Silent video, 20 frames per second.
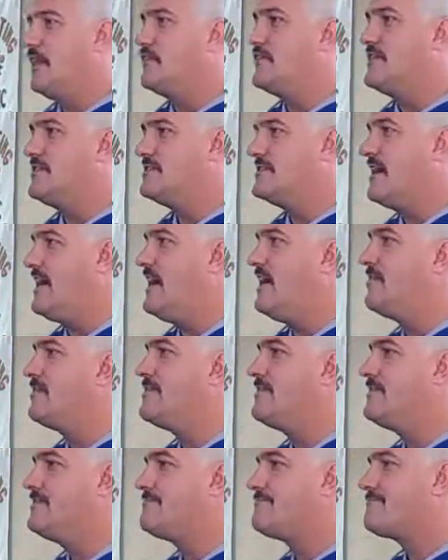all these
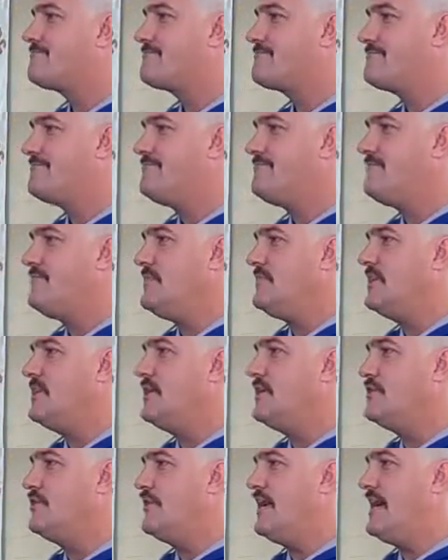out,
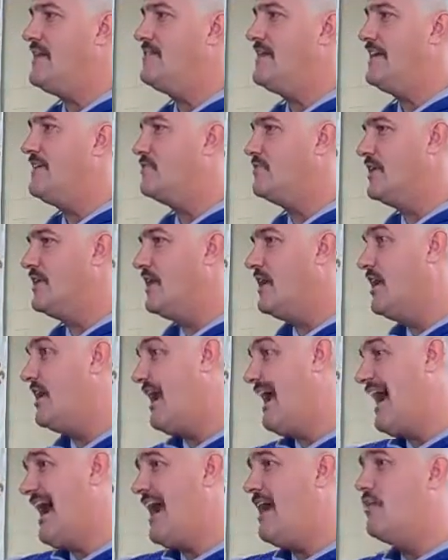you have either
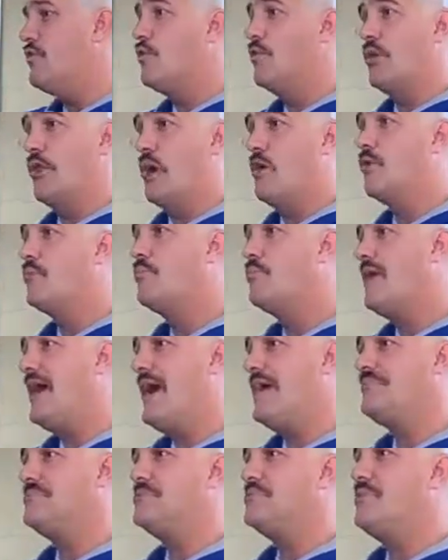a higher or lower
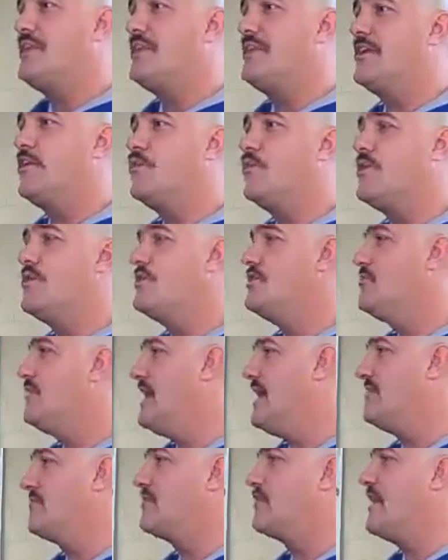price depending on whether you
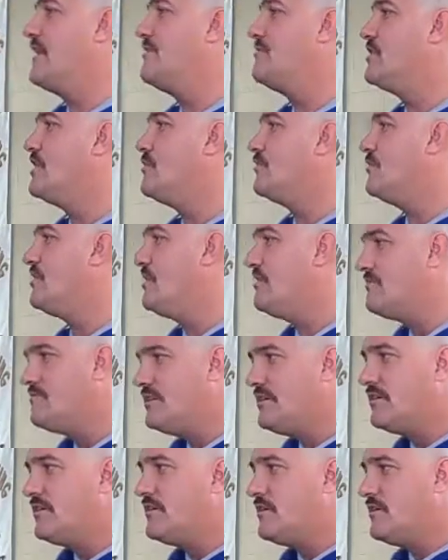have a greater number
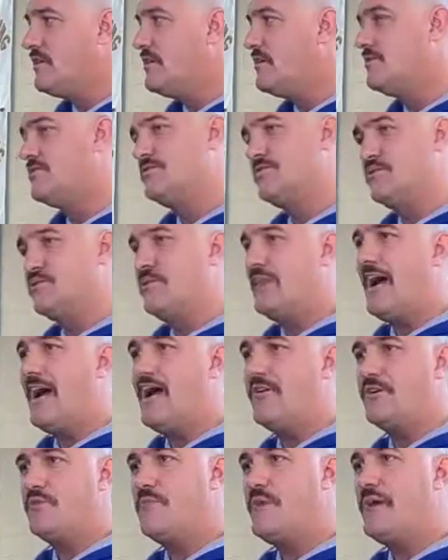of
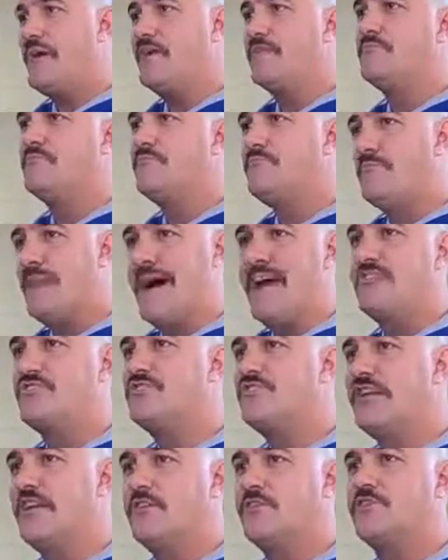supply or demand,
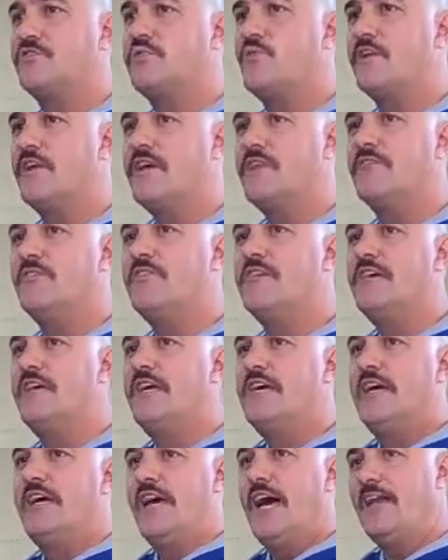buyers, sellers, whatever.
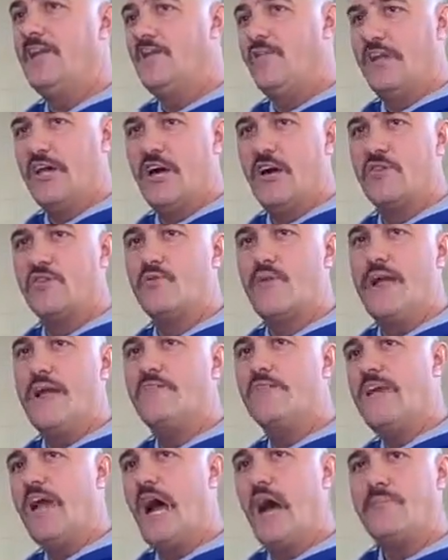I do the other
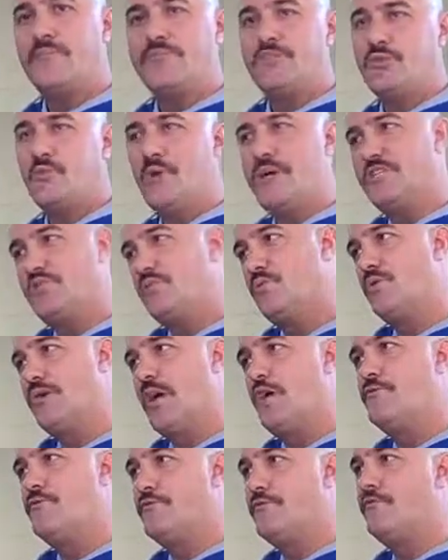round the opposite way. So we'll
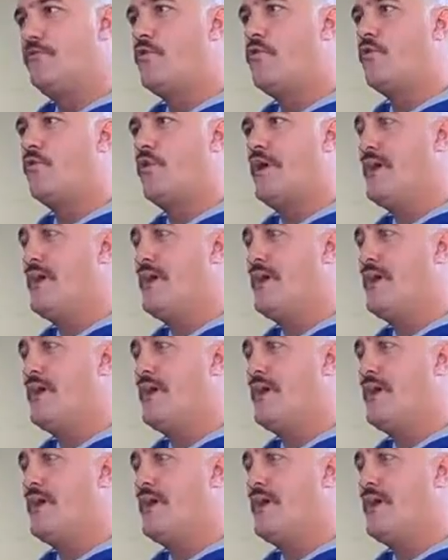go through 4